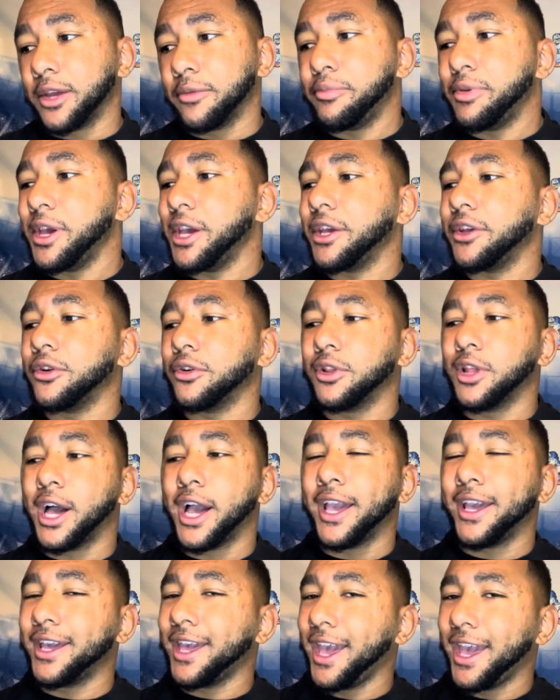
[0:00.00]
pick, you're
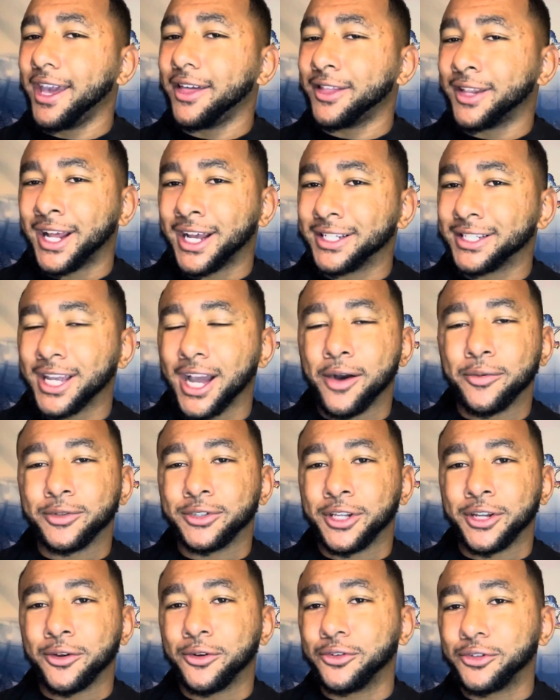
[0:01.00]
like, hey, the Dallas Cowboys
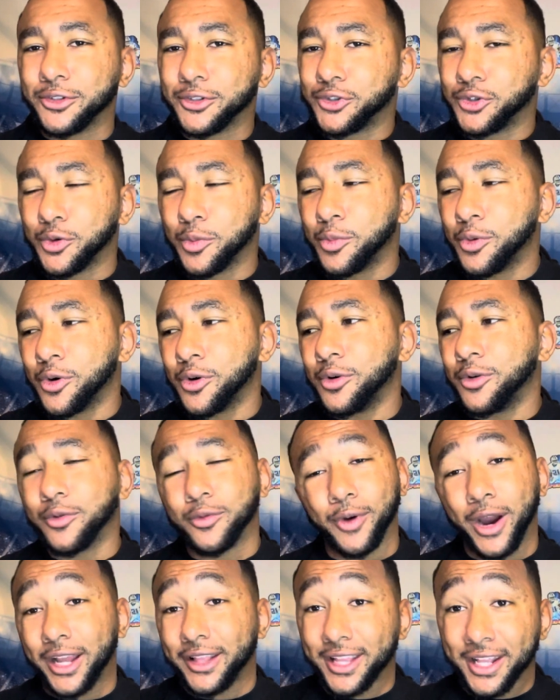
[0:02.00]
didn't go to the Super Bowl,
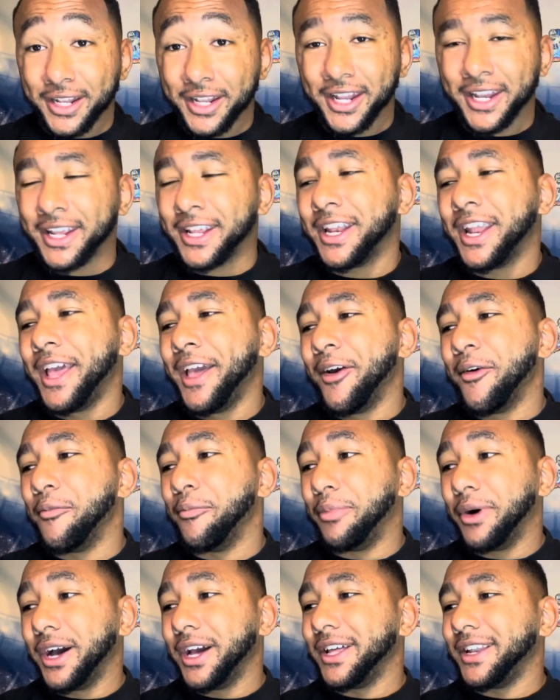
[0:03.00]
right? They didn't.
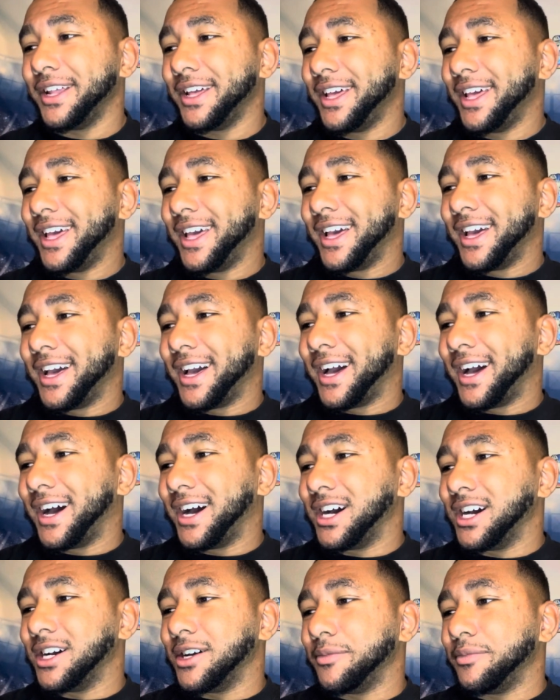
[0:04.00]
But
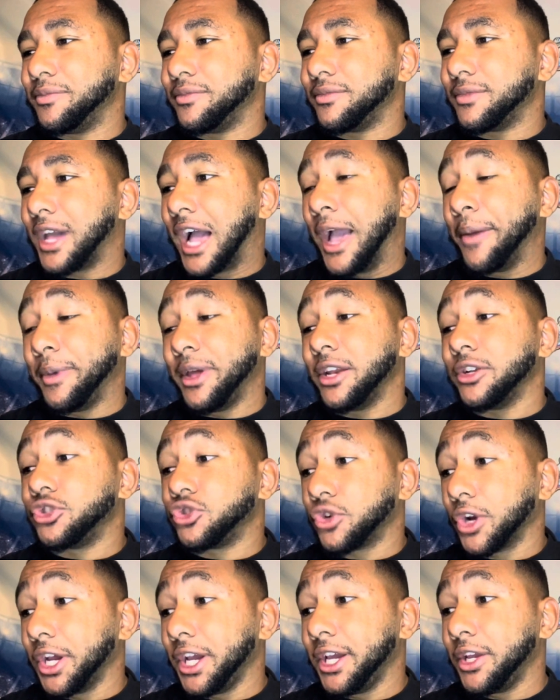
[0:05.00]
I made a
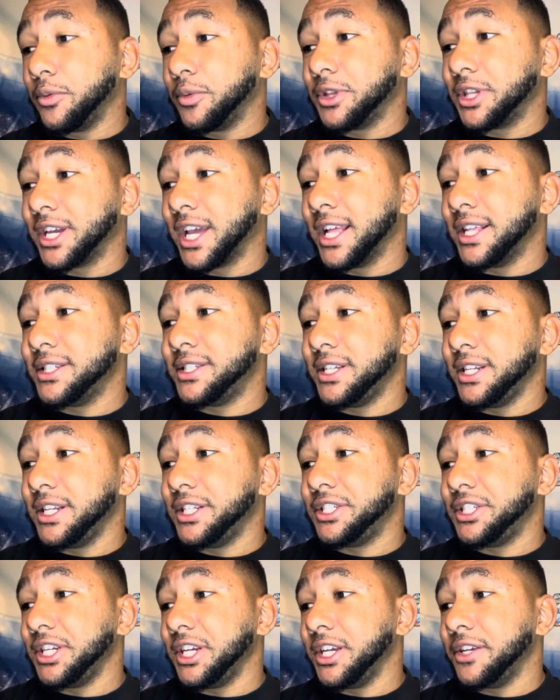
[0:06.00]
trade with the Kansas City
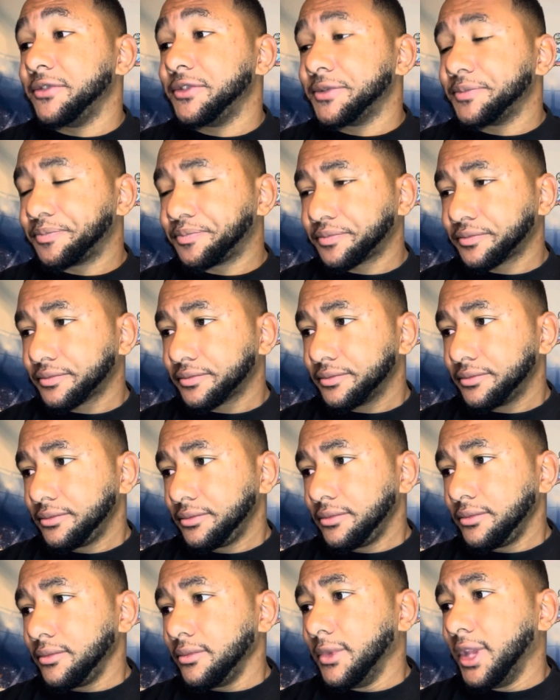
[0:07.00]
Chiefs,
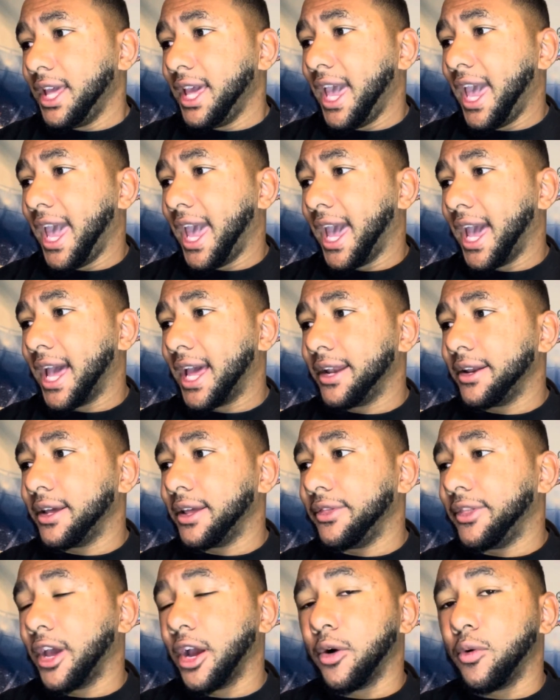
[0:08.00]
and
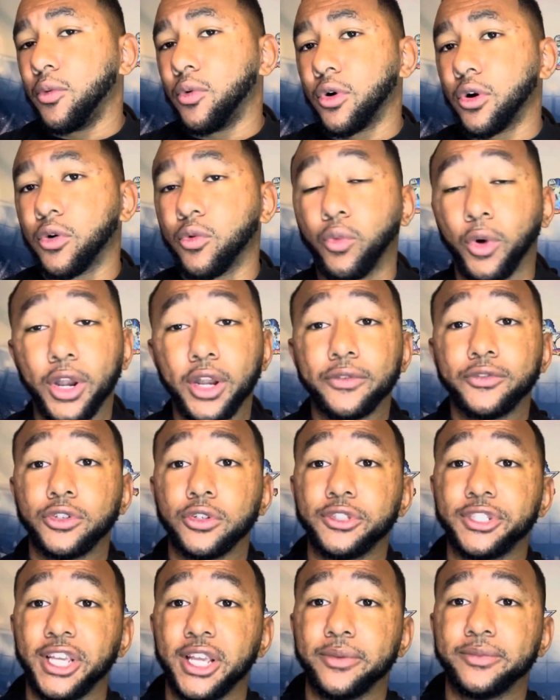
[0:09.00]
there were one of two
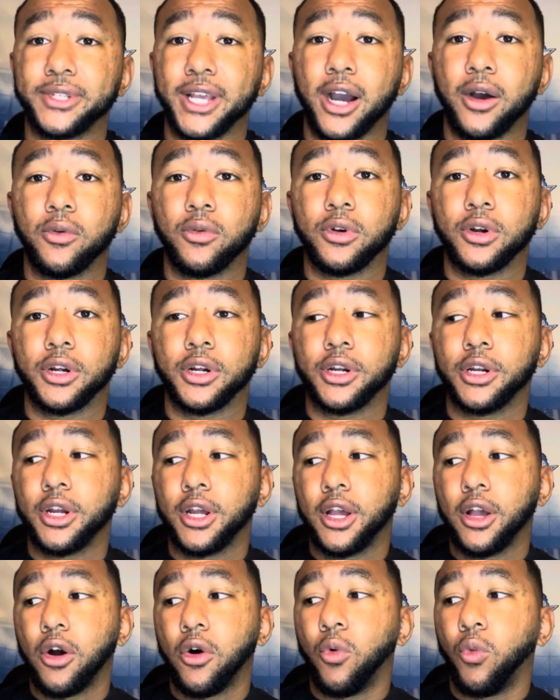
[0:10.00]
teams that were
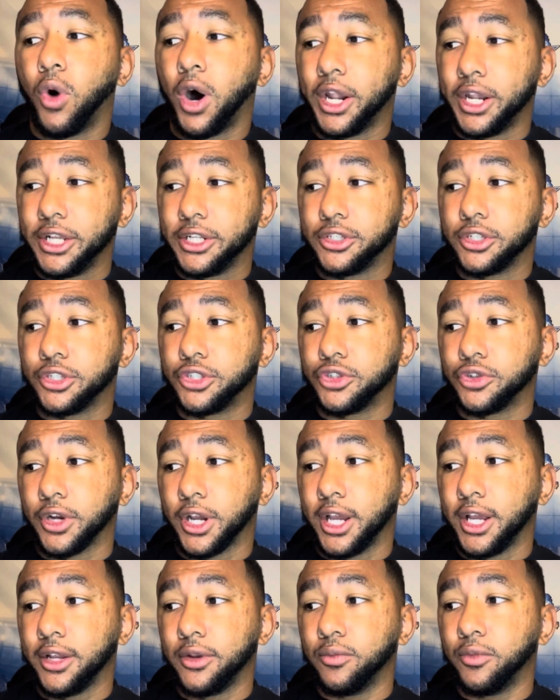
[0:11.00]
wanting to
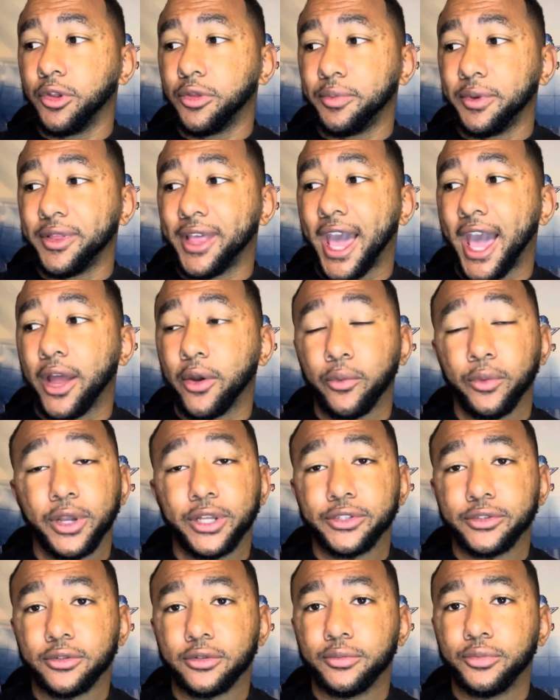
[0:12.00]
trade with me that had a
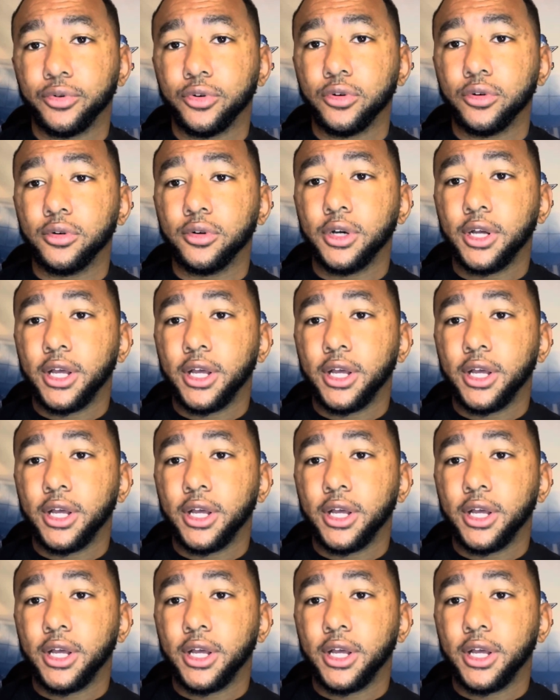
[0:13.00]
reasonable